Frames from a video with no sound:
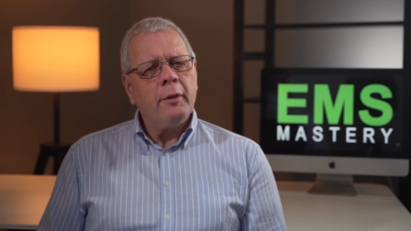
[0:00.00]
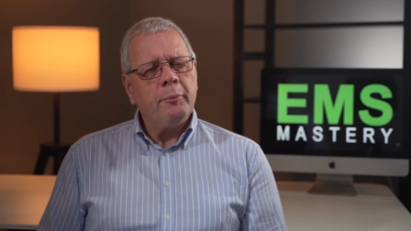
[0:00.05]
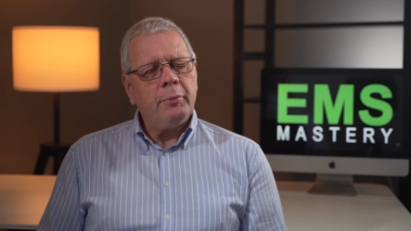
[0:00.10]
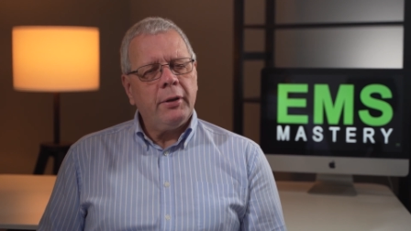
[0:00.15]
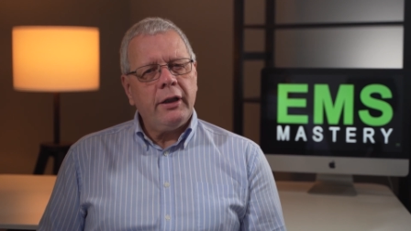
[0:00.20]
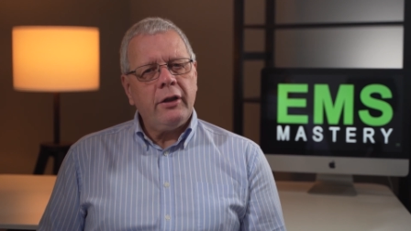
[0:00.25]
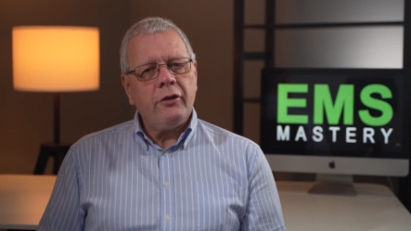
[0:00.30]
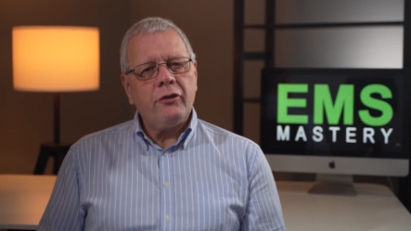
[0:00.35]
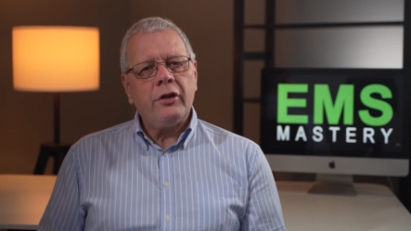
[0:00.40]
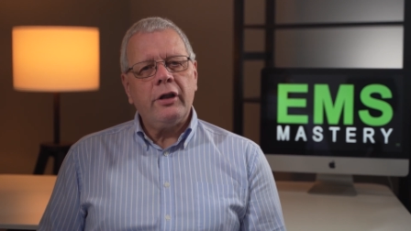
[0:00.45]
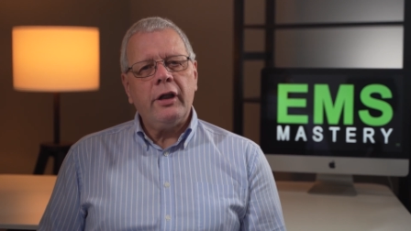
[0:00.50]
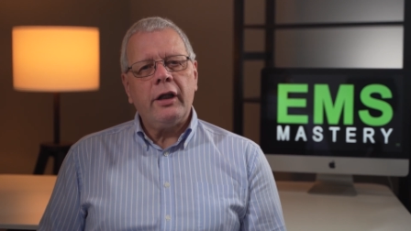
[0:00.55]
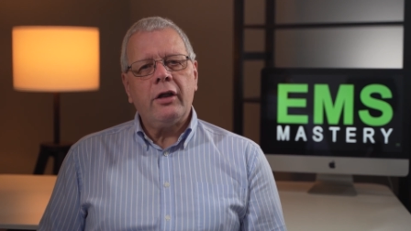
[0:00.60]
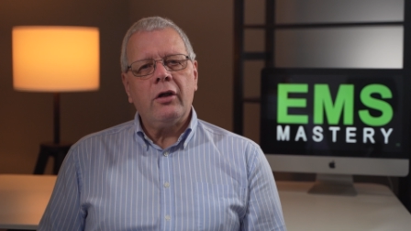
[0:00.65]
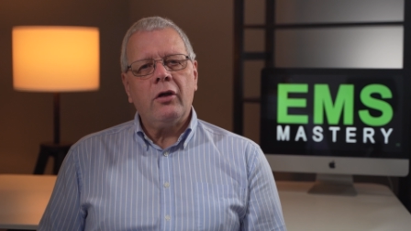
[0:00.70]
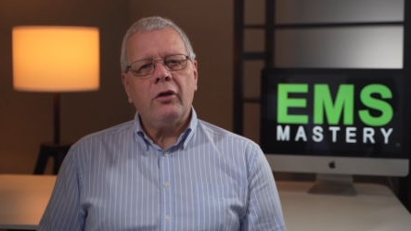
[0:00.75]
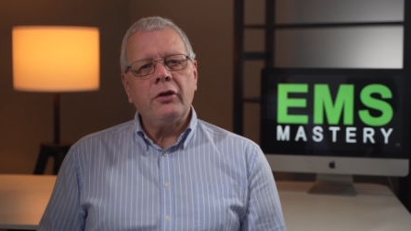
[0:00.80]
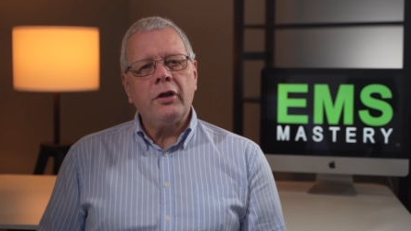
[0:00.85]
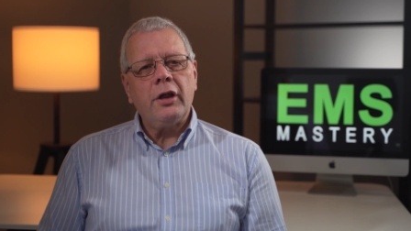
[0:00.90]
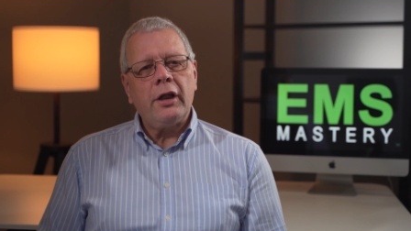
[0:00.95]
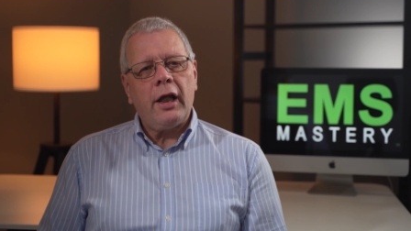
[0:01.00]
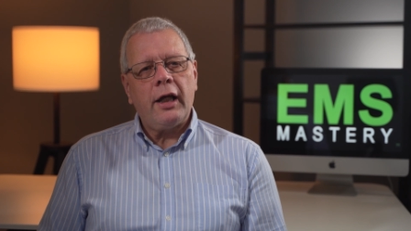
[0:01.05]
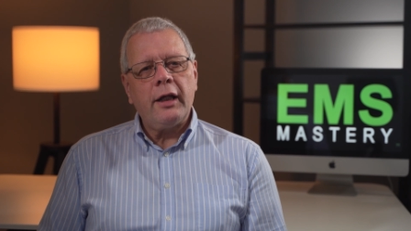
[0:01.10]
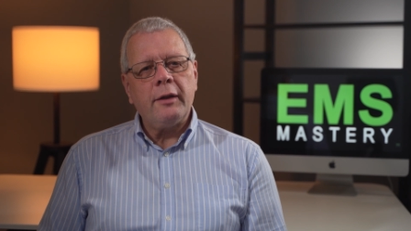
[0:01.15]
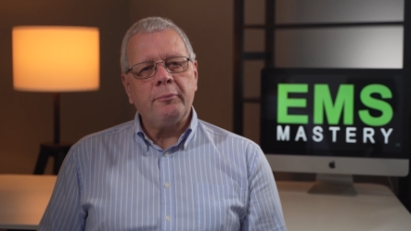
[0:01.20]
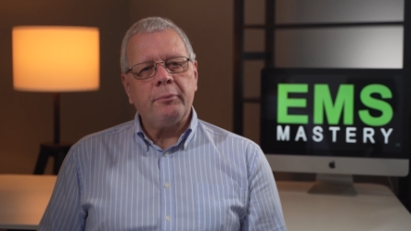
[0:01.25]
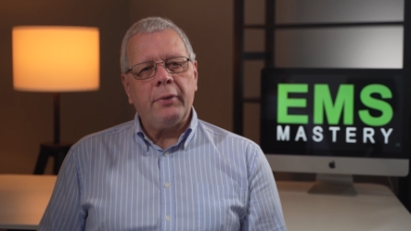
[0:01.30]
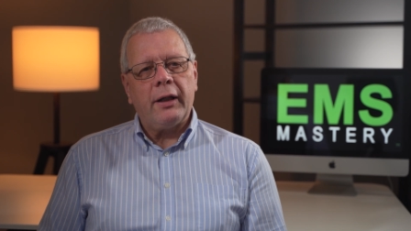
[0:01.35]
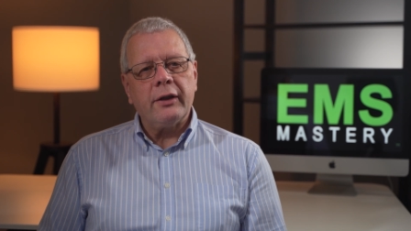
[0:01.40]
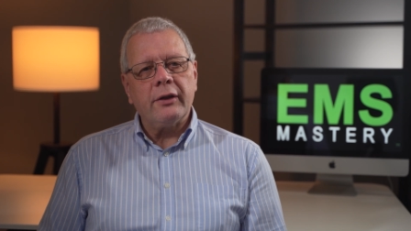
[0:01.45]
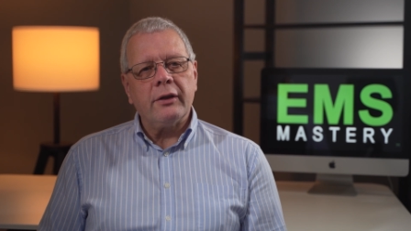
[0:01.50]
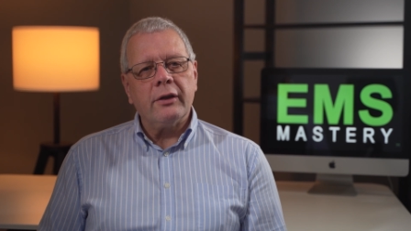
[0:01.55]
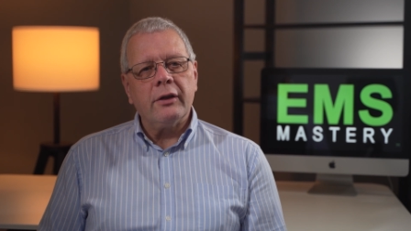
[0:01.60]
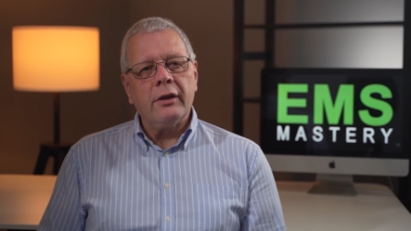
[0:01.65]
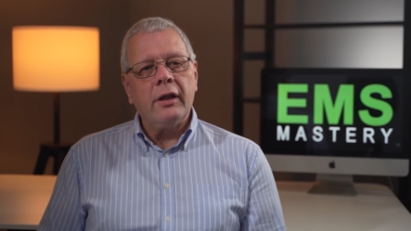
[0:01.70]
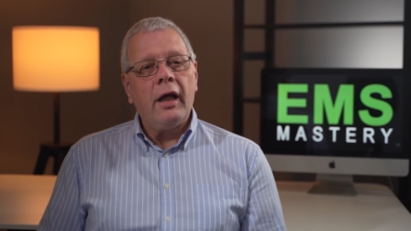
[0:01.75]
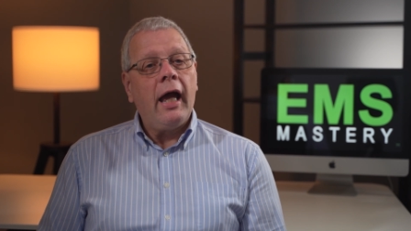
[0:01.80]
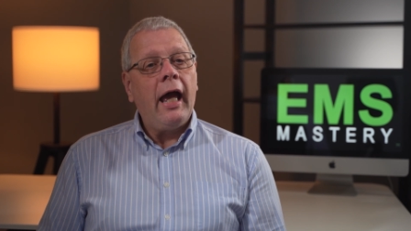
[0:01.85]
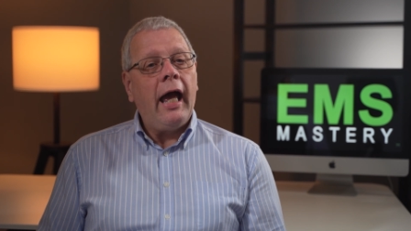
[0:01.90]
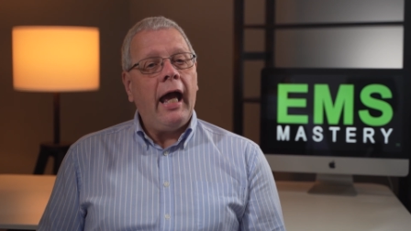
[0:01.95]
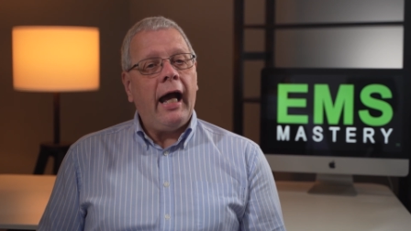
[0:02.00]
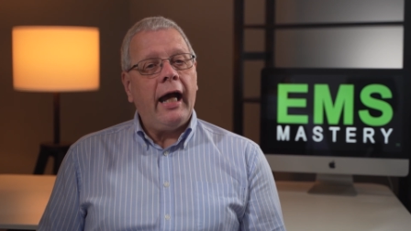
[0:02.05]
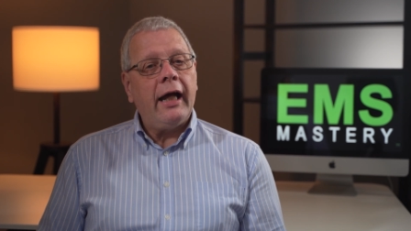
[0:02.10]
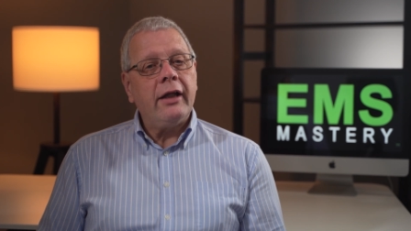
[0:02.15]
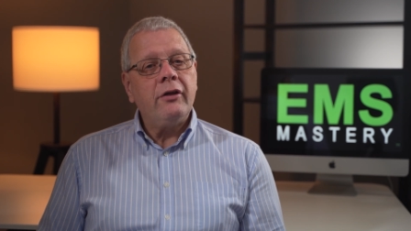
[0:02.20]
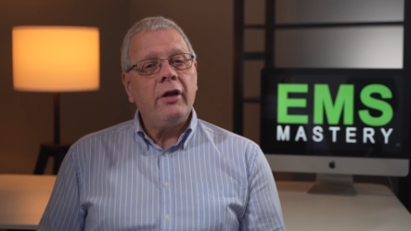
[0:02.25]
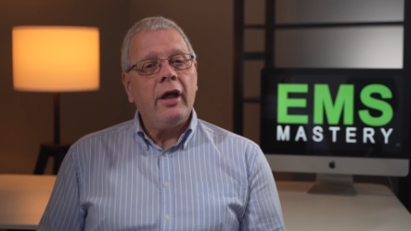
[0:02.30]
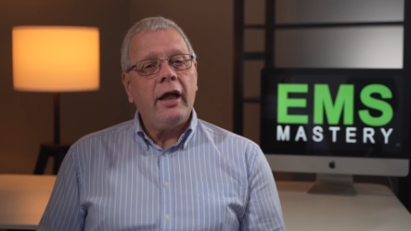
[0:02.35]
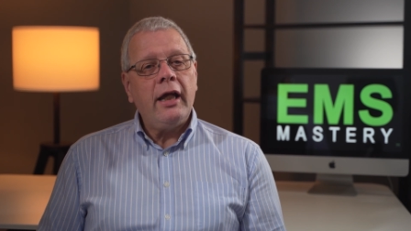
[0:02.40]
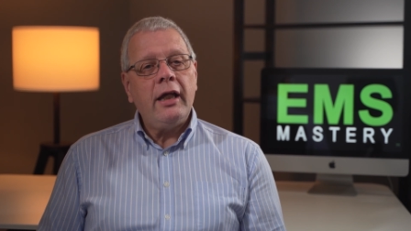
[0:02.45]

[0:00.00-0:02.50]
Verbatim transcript: please click on the like button and,